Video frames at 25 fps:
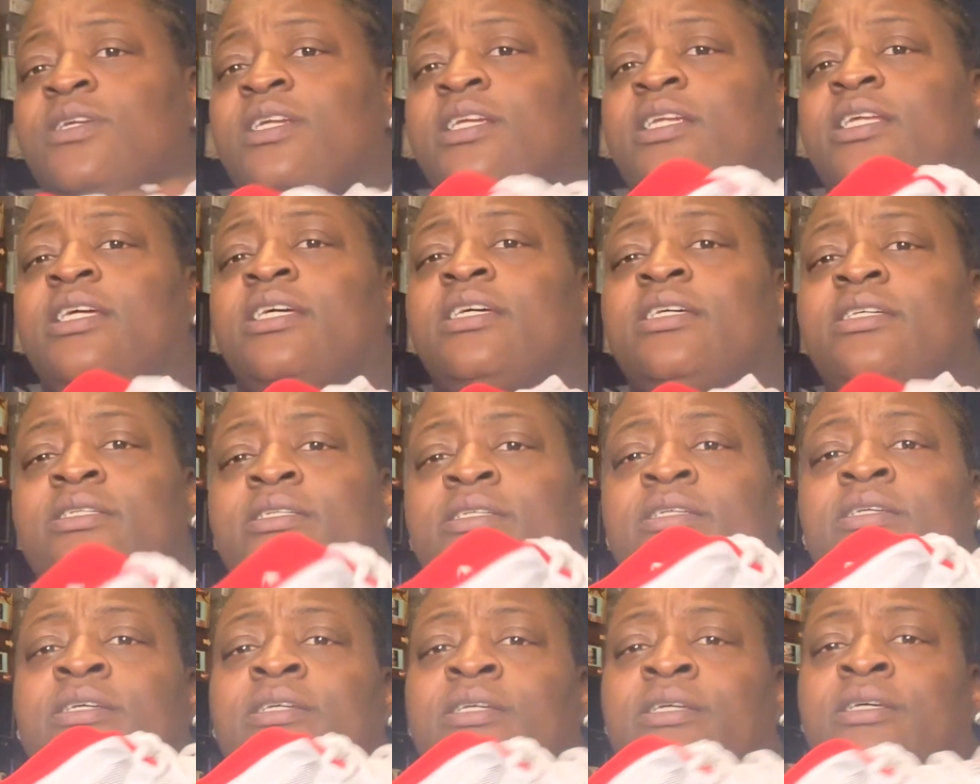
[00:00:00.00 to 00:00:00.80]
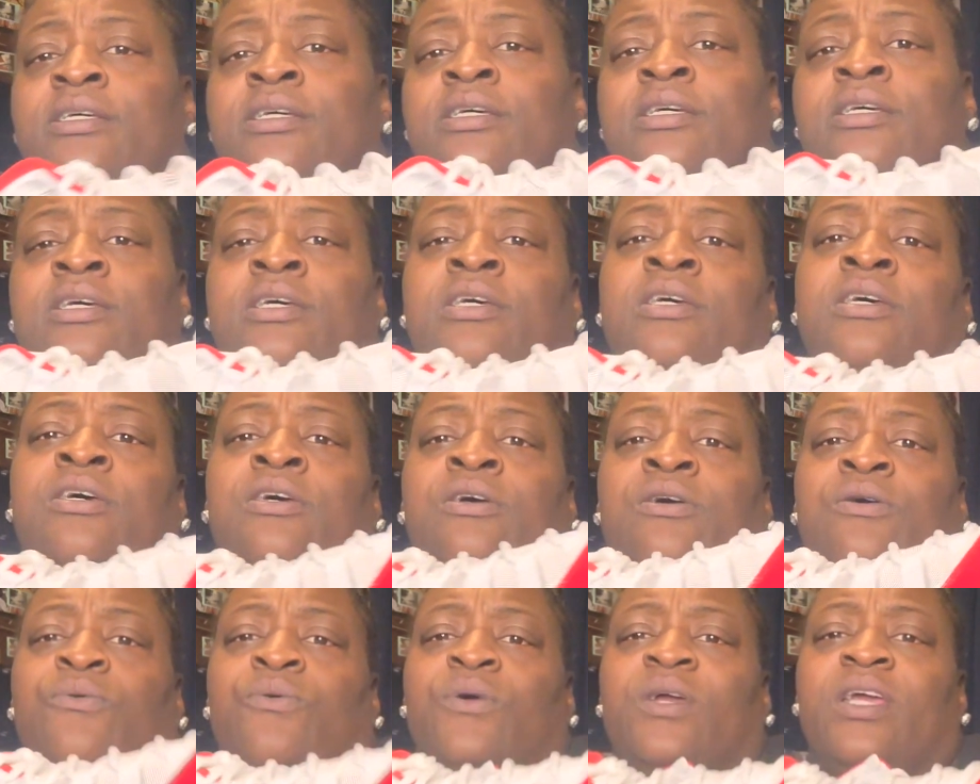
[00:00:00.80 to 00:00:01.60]
it is.
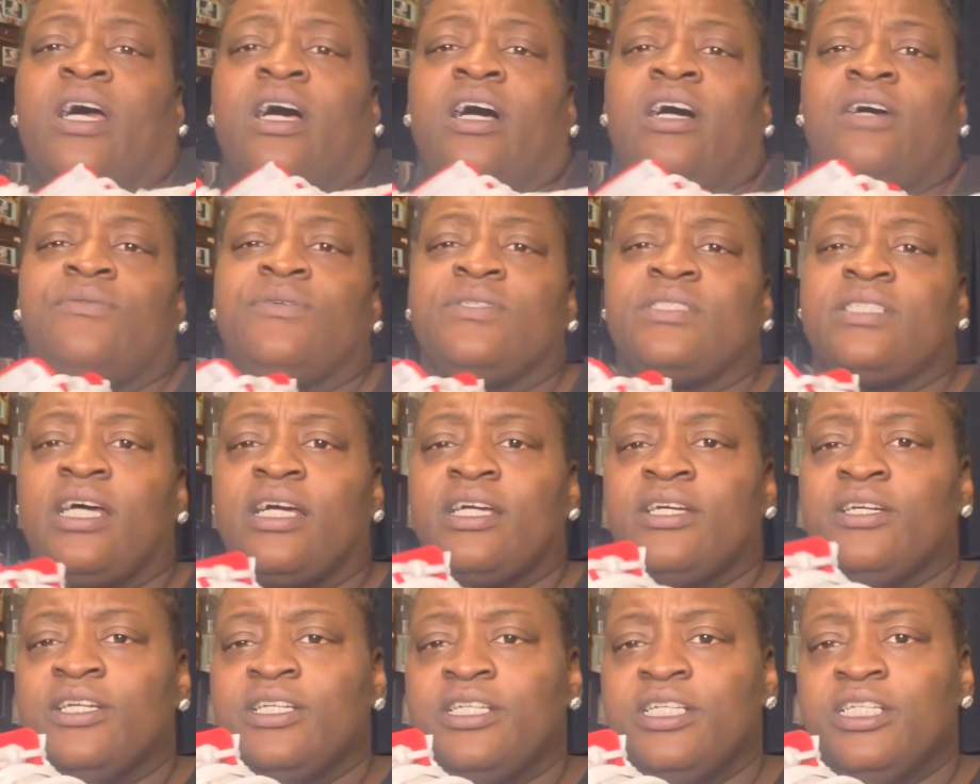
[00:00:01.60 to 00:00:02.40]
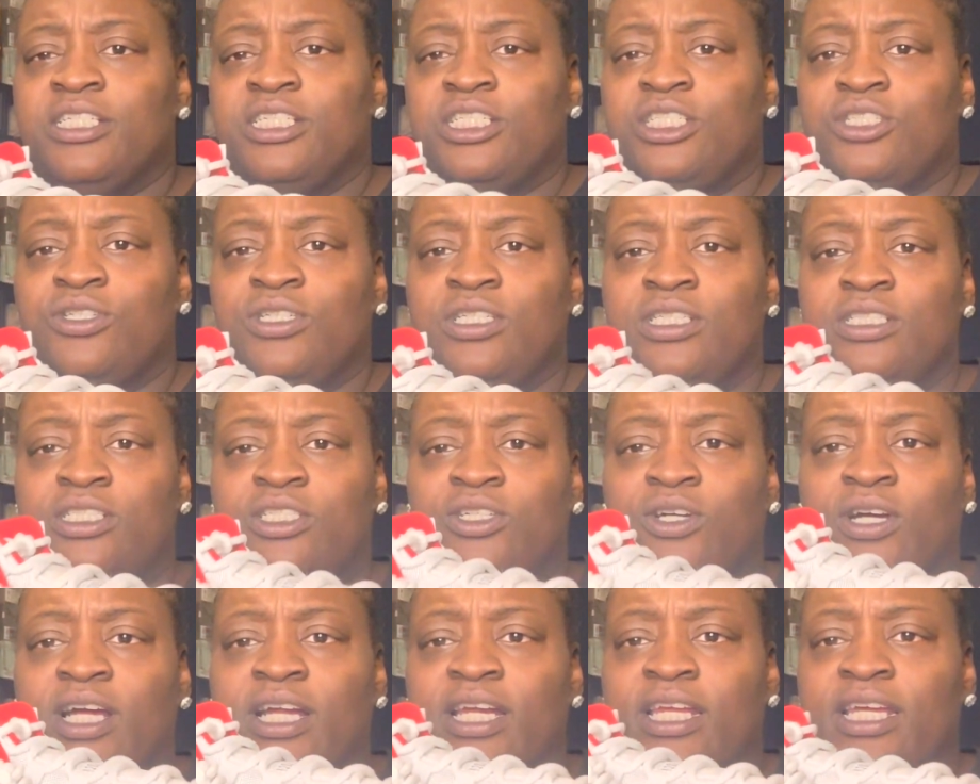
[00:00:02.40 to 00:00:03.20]
We all was out here in these streets
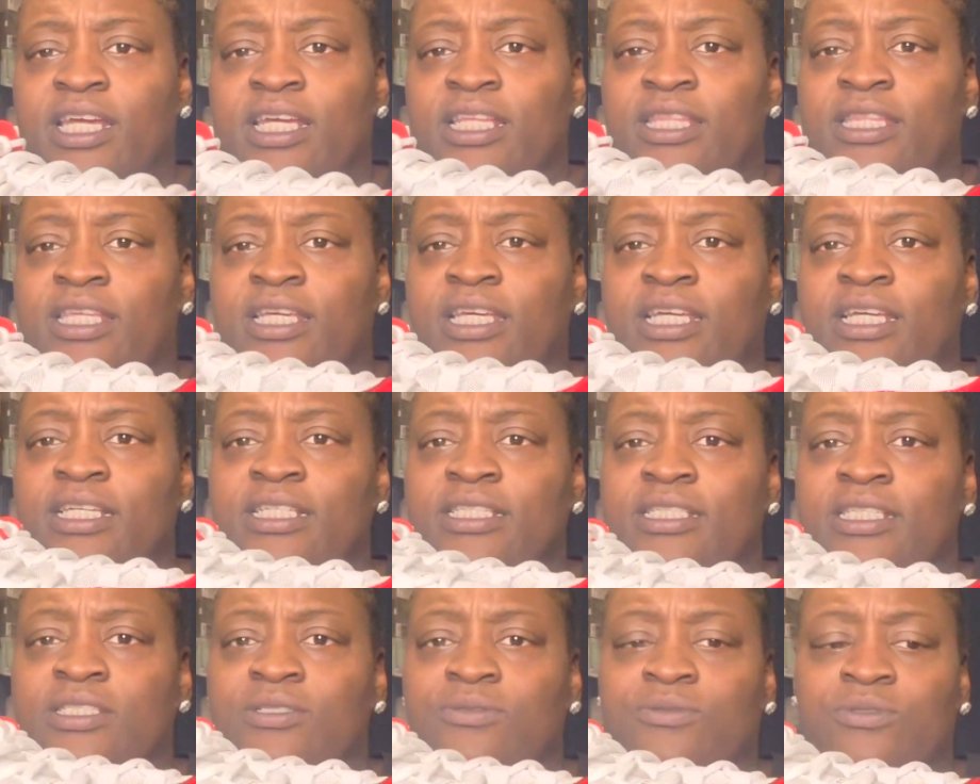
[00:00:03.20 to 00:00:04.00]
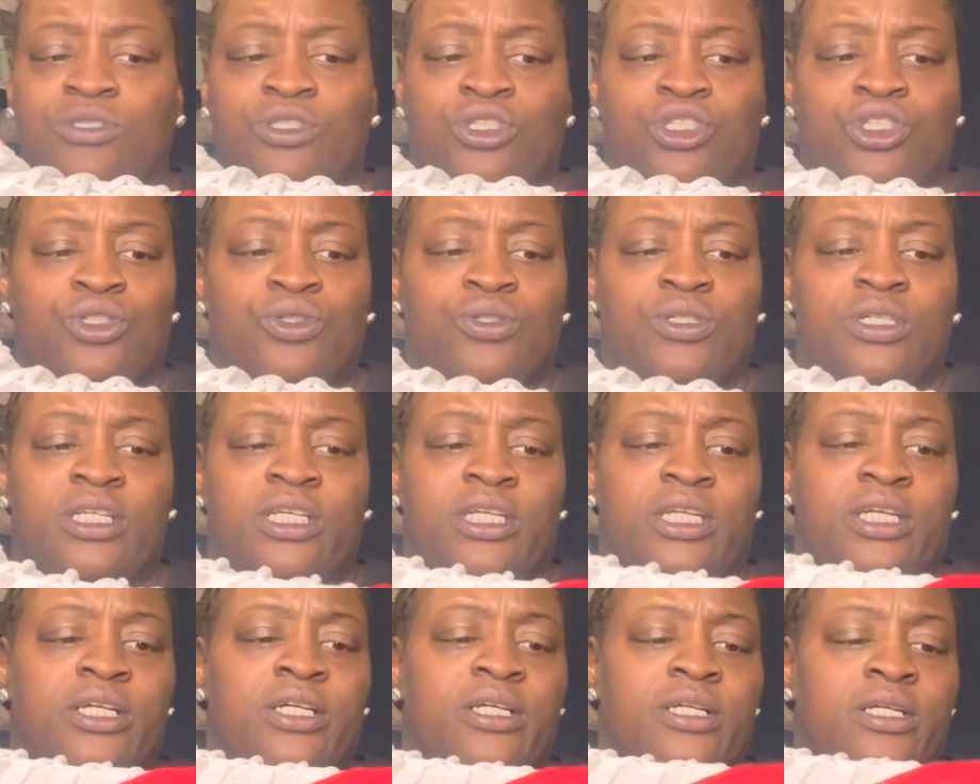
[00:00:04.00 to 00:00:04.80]
trying to get these. This was the shoe of the
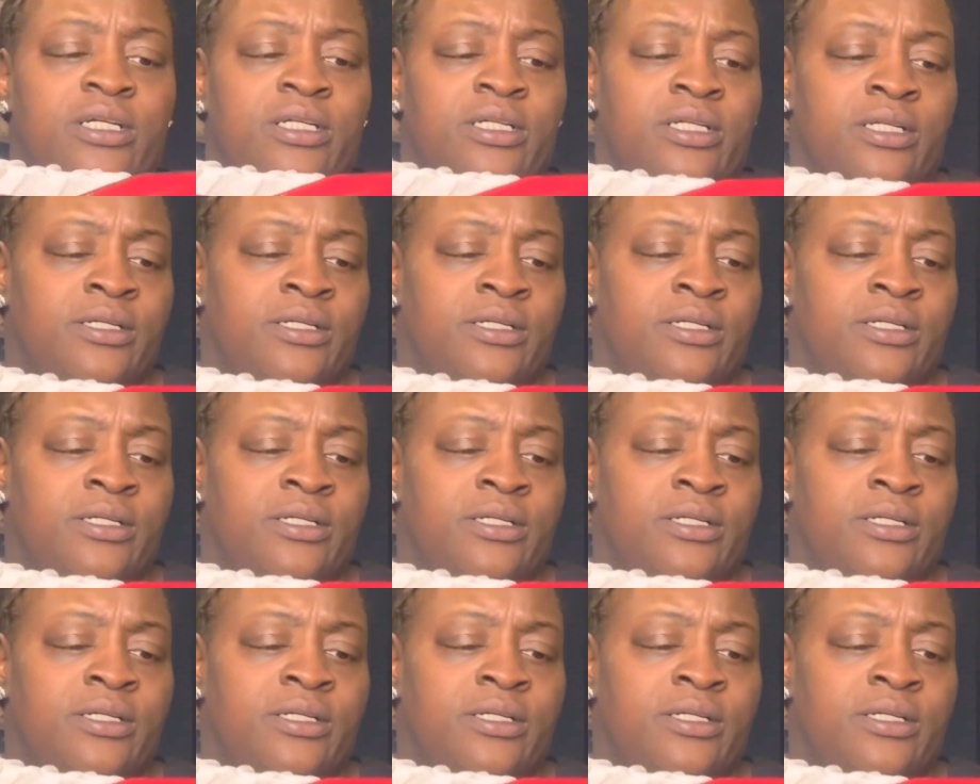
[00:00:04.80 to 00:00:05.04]
year.